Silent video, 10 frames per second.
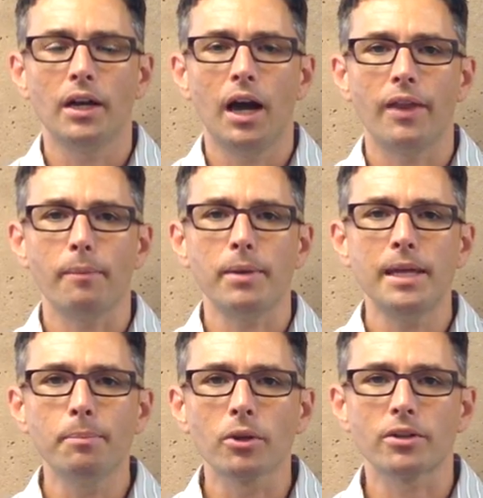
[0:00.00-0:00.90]
uh, that
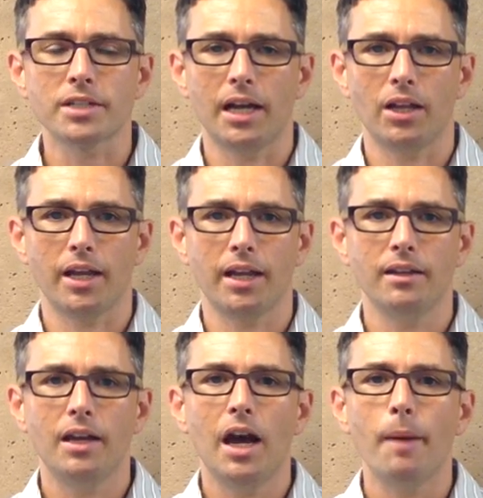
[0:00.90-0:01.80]
people are telling
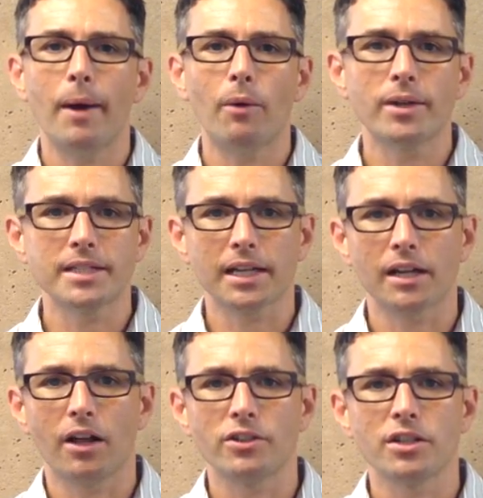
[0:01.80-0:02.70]
about what
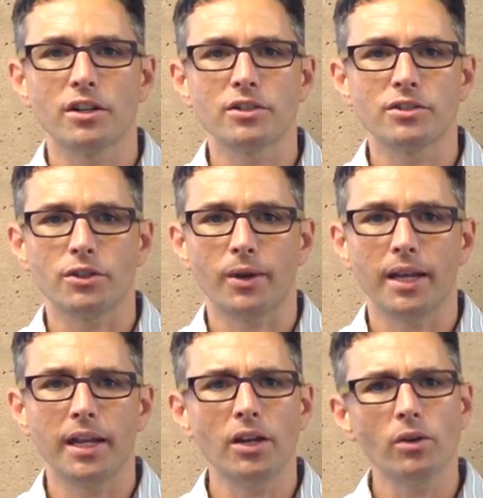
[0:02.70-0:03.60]
technology is
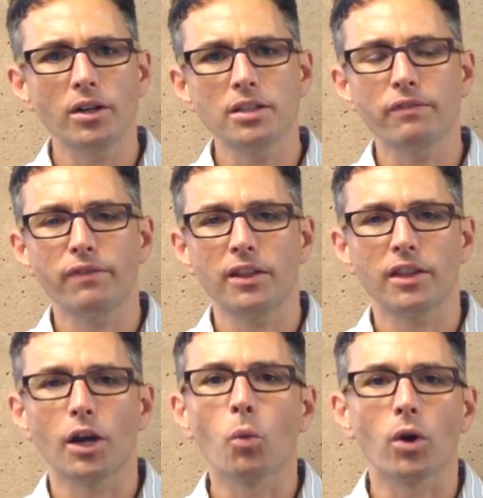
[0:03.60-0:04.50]
doing in order to fit
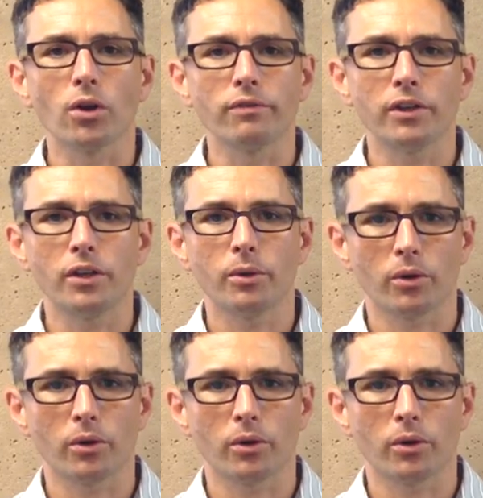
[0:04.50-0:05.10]
their worldview,